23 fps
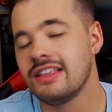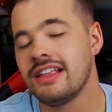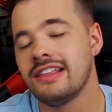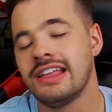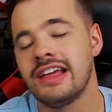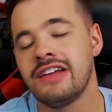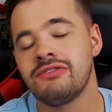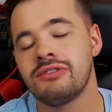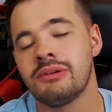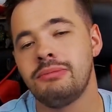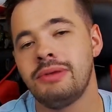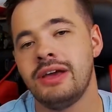The
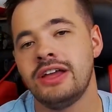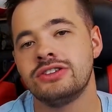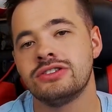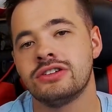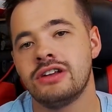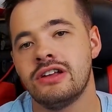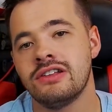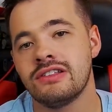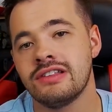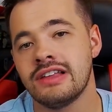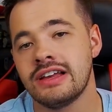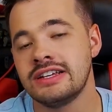link for my
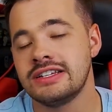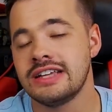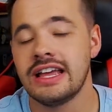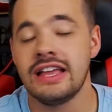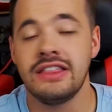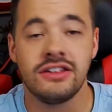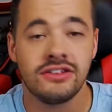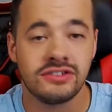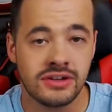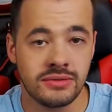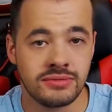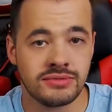Patreon is linked in
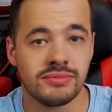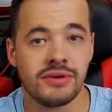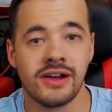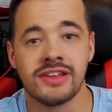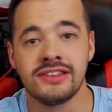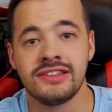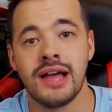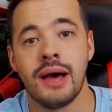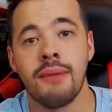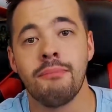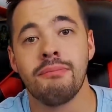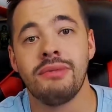the description box
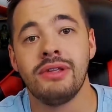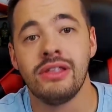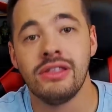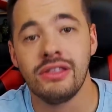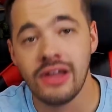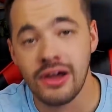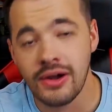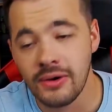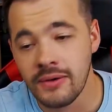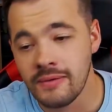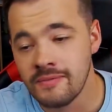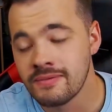down
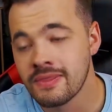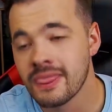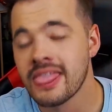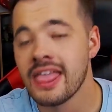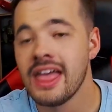below.